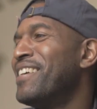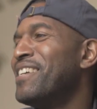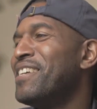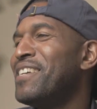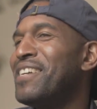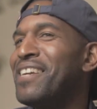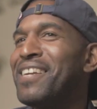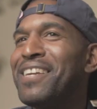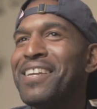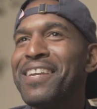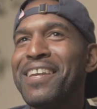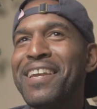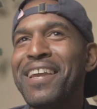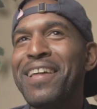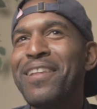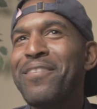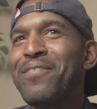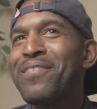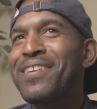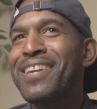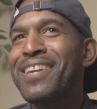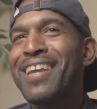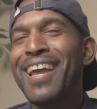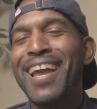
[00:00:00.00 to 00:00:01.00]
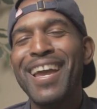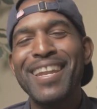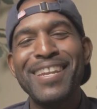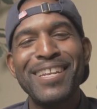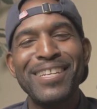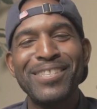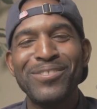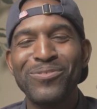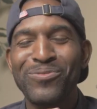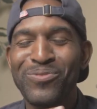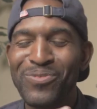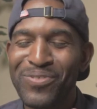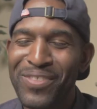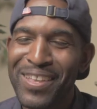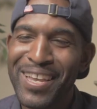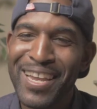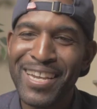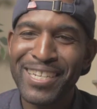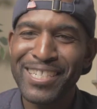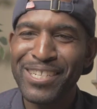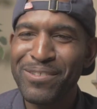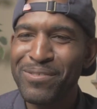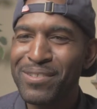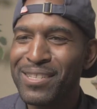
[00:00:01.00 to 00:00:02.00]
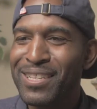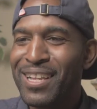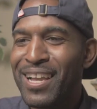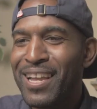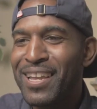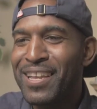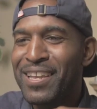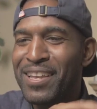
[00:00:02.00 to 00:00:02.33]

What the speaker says: Hillary had this thing, she was like,